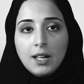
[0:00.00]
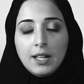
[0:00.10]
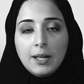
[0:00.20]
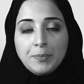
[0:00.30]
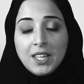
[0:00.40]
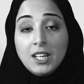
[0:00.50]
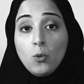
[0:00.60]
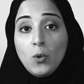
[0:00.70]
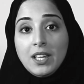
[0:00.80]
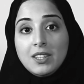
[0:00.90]
In
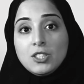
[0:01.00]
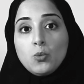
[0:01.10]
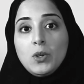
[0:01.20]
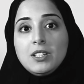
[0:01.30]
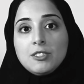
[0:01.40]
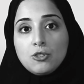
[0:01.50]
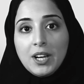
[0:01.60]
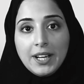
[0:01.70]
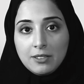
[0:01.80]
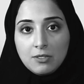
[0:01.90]
a way, this will
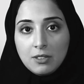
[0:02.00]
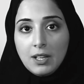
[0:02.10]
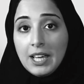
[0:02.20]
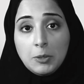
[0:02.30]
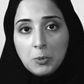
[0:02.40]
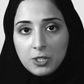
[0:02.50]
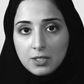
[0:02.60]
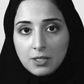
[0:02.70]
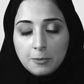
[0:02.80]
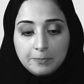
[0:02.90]
distract any
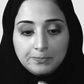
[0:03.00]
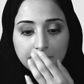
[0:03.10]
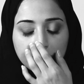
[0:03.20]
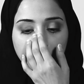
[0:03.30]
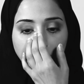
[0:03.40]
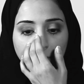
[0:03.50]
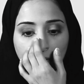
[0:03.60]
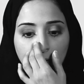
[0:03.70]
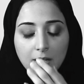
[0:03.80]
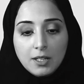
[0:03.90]
person.
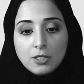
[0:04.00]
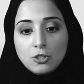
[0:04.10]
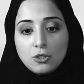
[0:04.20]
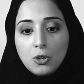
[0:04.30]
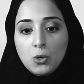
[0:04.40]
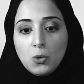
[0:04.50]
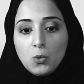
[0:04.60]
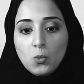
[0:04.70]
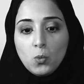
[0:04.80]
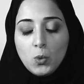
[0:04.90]

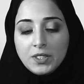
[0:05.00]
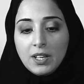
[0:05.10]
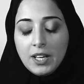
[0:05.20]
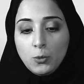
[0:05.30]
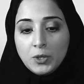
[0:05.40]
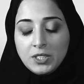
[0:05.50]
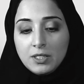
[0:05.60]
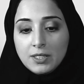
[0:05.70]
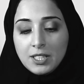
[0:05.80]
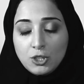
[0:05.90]
So what I
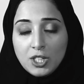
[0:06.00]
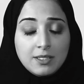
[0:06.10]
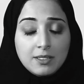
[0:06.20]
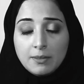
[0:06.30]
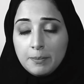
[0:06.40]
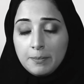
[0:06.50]
would suggest,